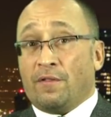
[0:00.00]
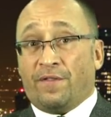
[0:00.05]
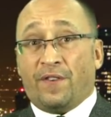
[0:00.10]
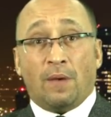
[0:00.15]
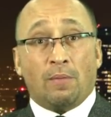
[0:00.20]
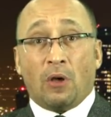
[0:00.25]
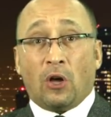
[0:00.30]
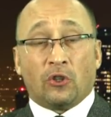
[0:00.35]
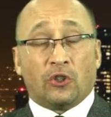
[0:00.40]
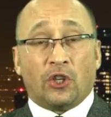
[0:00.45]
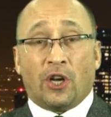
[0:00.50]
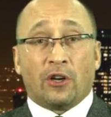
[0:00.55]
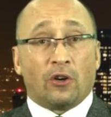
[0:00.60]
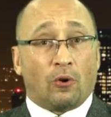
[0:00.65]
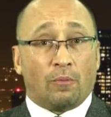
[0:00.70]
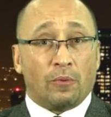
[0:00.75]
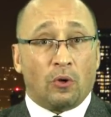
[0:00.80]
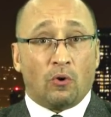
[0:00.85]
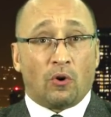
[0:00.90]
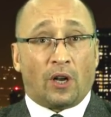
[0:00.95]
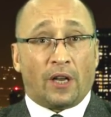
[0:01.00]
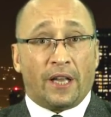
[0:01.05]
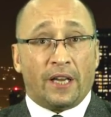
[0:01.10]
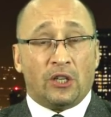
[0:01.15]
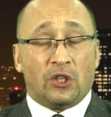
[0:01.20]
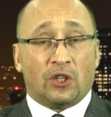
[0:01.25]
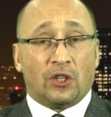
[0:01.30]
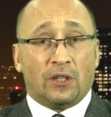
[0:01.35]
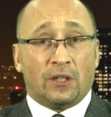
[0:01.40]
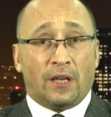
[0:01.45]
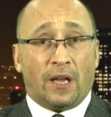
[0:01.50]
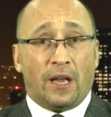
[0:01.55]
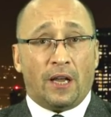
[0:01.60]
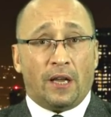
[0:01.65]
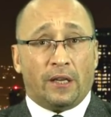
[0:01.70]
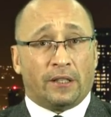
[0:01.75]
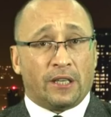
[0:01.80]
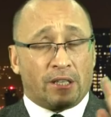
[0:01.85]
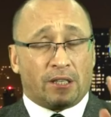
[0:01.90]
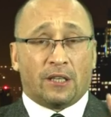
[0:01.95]
Female Genital Mutilation Day?
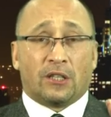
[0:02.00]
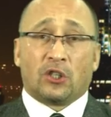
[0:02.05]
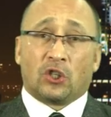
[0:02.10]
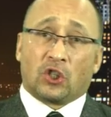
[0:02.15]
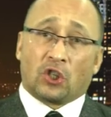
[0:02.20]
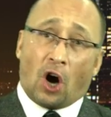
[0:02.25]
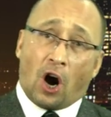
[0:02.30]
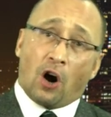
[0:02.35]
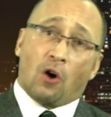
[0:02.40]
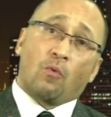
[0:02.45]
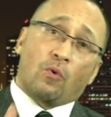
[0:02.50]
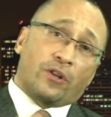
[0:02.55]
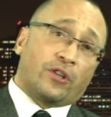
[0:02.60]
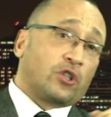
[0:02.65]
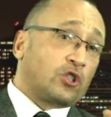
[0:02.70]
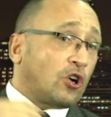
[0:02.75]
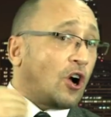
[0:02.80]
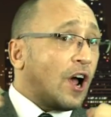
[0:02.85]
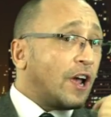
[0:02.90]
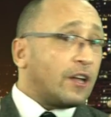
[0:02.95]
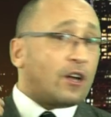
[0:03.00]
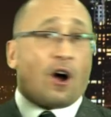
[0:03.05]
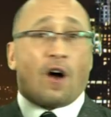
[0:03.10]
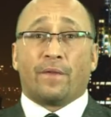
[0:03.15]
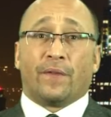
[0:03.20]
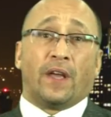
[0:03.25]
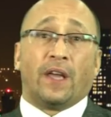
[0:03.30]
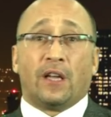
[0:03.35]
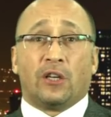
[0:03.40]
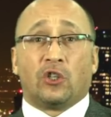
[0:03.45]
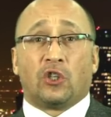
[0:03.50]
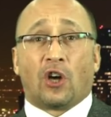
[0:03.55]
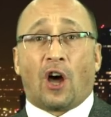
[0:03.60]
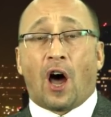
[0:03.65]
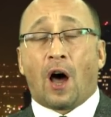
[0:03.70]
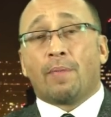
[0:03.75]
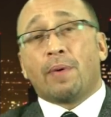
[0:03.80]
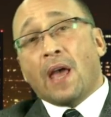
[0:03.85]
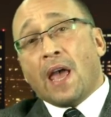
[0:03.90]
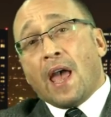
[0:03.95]
Does it start with trying on the
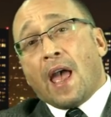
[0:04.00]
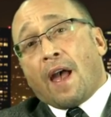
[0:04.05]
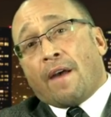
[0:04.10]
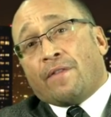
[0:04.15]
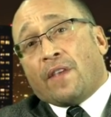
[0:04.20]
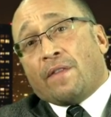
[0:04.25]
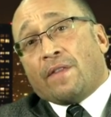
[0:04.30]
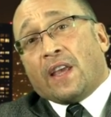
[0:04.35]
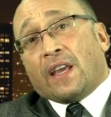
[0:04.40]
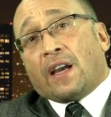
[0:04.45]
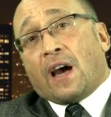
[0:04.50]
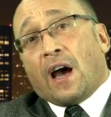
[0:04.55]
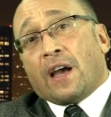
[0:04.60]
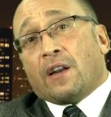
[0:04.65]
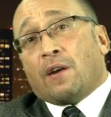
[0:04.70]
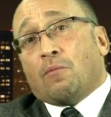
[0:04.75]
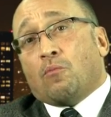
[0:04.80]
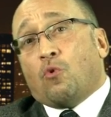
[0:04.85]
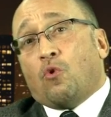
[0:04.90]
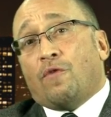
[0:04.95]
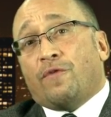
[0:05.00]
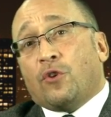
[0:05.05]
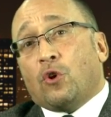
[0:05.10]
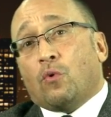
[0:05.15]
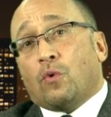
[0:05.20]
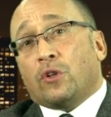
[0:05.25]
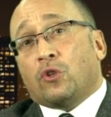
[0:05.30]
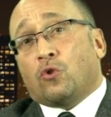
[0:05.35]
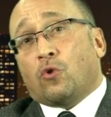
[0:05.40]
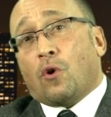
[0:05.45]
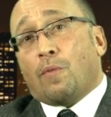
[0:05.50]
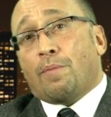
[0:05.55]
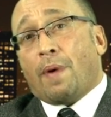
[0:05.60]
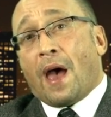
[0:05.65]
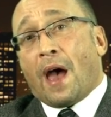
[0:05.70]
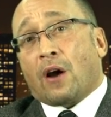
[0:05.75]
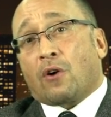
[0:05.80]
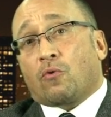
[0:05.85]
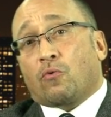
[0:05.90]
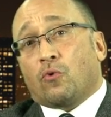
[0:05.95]
hijab and then they kind of move you into a
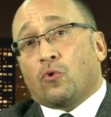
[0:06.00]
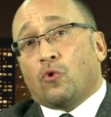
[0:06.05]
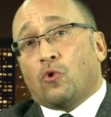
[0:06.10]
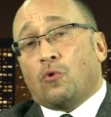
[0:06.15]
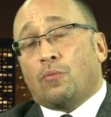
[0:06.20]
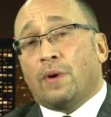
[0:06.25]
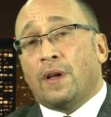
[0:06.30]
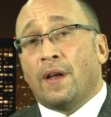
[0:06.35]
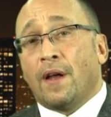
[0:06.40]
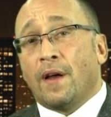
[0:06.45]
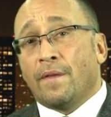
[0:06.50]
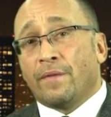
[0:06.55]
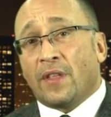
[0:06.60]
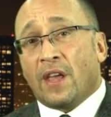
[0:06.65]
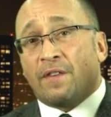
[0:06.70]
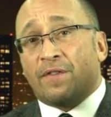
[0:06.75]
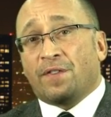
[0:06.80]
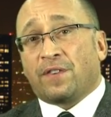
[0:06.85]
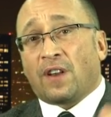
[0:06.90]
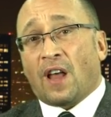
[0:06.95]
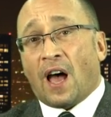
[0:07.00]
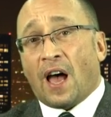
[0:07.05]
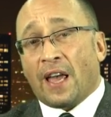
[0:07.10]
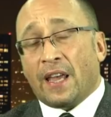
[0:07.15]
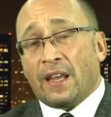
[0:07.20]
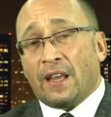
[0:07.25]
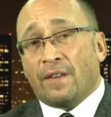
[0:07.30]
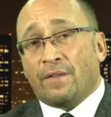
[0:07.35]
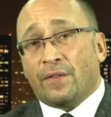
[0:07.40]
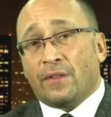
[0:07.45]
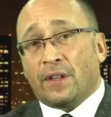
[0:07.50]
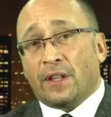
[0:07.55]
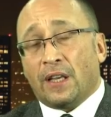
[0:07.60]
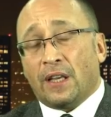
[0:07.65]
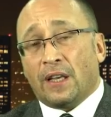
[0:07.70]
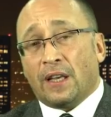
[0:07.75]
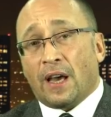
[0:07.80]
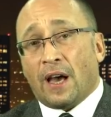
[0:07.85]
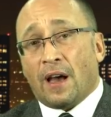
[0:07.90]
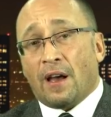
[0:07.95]
back room? They fly in
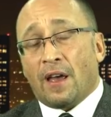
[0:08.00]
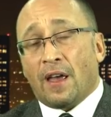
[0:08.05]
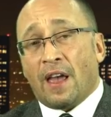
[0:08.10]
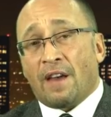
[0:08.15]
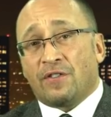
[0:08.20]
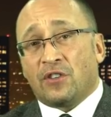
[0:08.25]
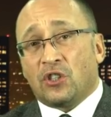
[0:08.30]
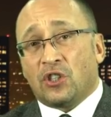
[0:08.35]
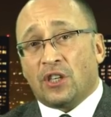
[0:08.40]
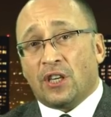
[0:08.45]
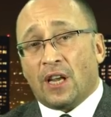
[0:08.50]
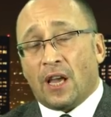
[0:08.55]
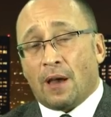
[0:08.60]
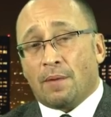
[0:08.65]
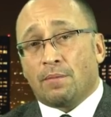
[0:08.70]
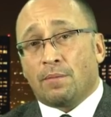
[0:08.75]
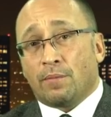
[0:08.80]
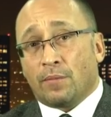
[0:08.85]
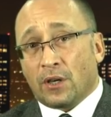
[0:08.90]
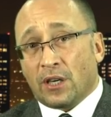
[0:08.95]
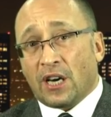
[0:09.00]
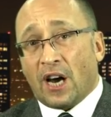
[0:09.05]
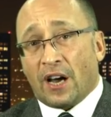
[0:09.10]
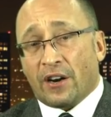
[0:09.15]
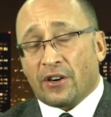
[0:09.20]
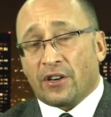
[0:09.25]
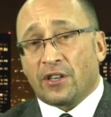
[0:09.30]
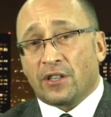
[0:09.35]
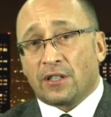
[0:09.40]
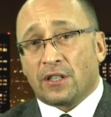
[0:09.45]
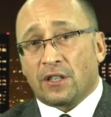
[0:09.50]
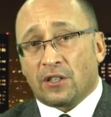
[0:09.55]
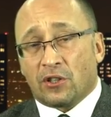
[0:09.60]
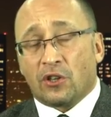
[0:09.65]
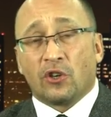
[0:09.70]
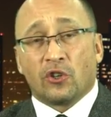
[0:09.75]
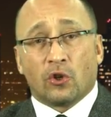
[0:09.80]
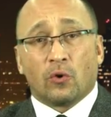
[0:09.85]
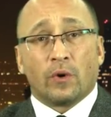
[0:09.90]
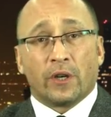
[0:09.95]
the FGM cutters as
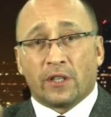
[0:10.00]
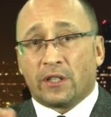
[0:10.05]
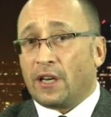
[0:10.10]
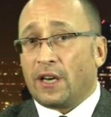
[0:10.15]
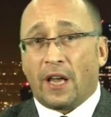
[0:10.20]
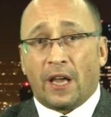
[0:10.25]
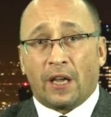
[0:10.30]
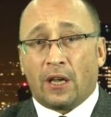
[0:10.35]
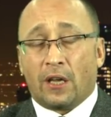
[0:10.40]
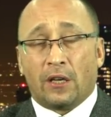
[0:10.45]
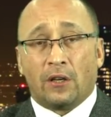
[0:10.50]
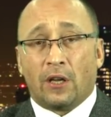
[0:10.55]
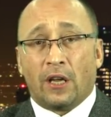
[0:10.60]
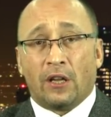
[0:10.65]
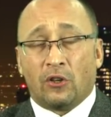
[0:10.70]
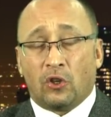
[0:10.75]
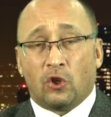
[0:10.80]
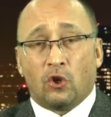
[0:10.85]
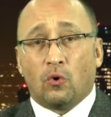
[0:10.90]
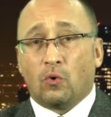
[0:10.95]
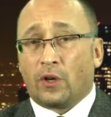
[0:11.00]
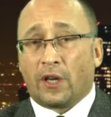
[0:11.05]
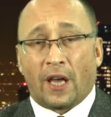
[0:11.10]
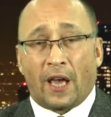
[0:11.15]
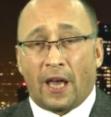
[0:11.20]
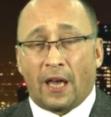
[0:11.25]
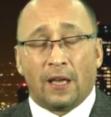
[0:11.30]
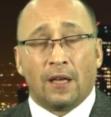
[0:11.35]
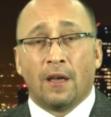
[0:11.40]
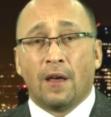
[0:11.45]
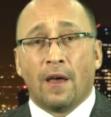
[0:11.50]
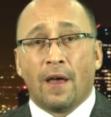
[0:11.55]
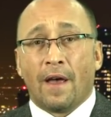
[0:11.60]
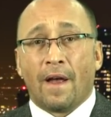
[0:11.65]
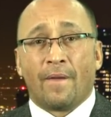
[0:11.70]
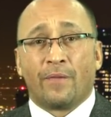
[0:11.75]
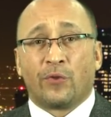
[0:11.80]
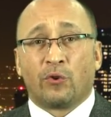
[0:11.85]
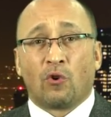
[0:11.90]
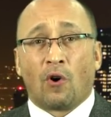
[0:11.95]
they're doing today in UK
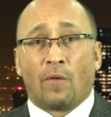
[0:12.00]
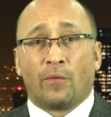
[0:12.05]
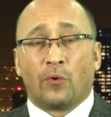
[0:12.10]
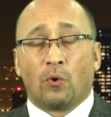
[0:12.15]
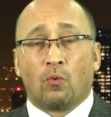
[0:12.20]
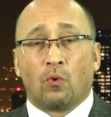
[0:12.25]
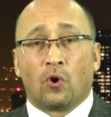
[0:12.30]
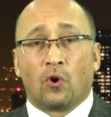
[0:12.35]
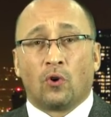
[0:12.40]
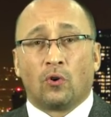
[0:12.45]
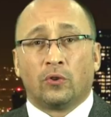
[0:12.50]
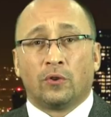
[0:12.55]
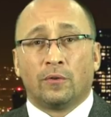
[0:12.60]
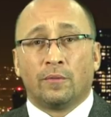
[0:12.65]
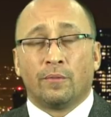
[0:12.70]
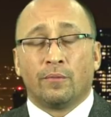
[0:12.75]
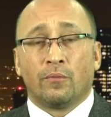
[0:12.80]
and throughout the world.